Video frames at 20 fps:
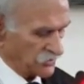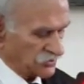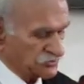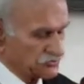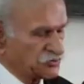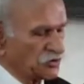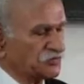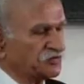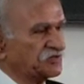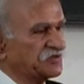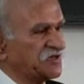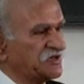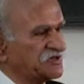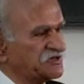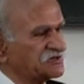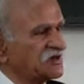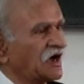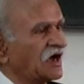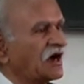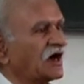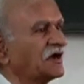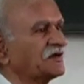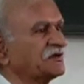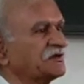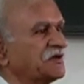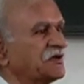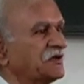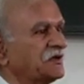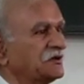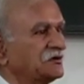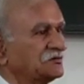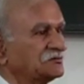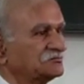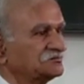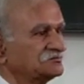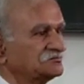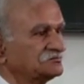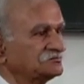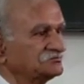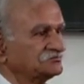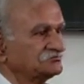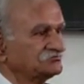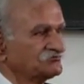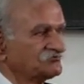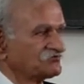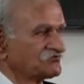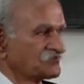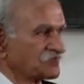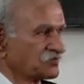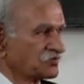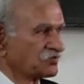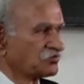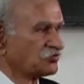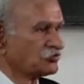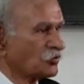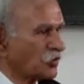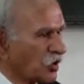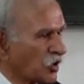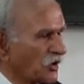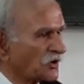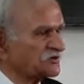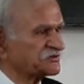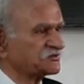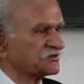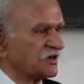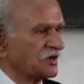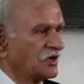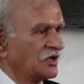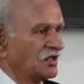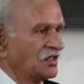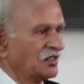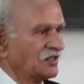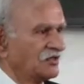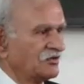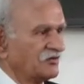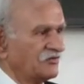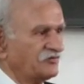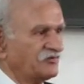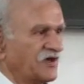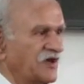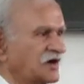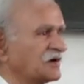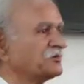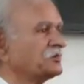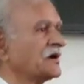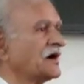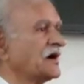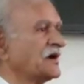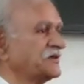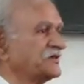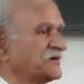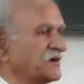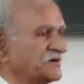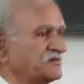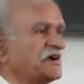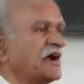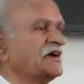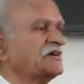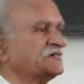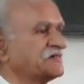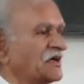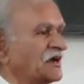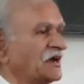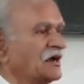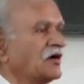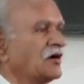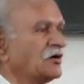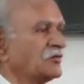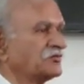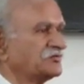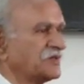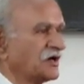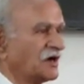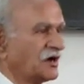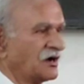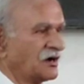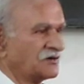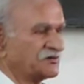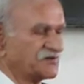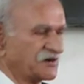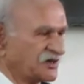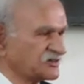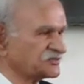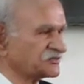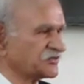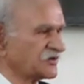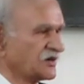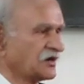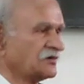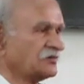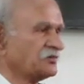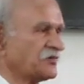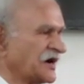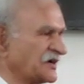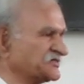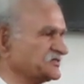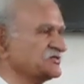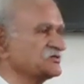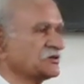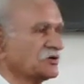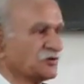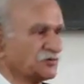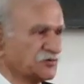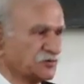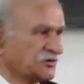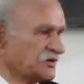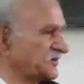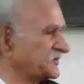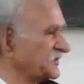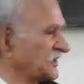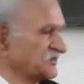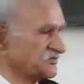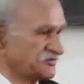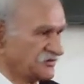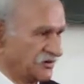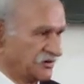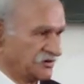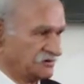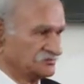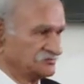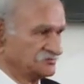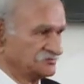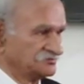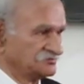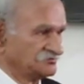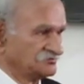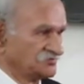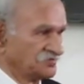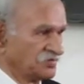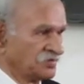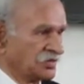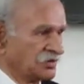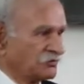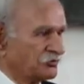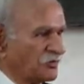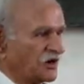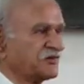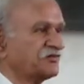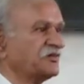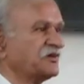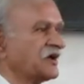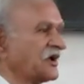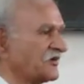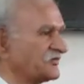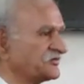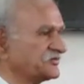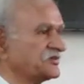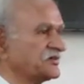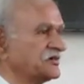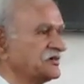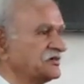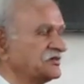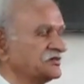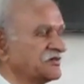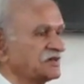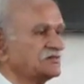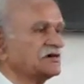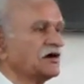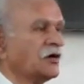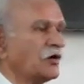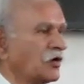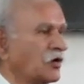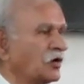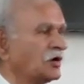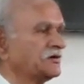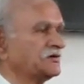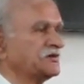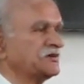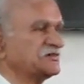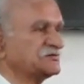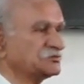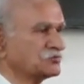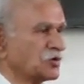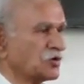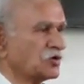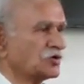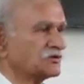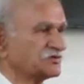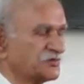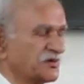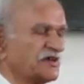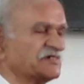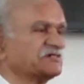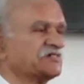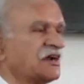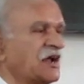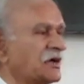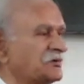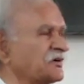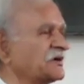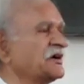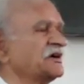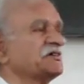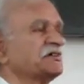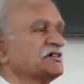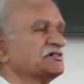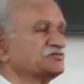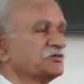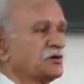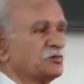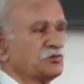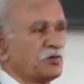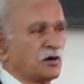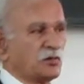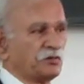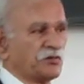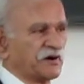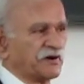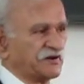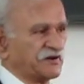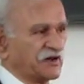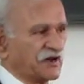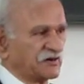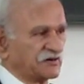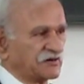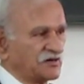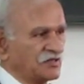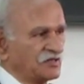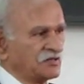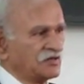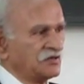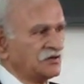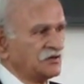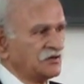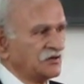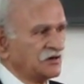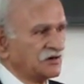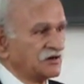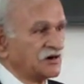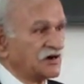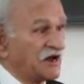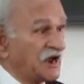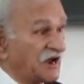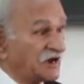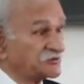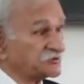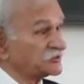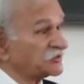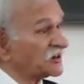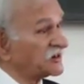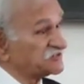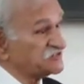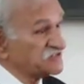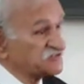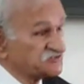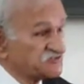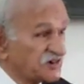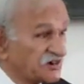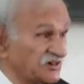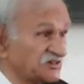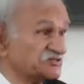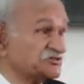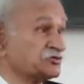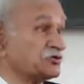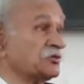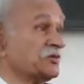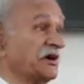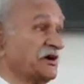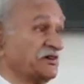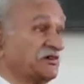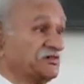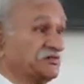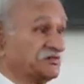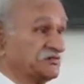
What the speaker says: So these are the modes whereby the title of the transferor passes on to the transferor. But we have seen that all these modes prescribed in the Transfer of Property Act relate to the registered instruments.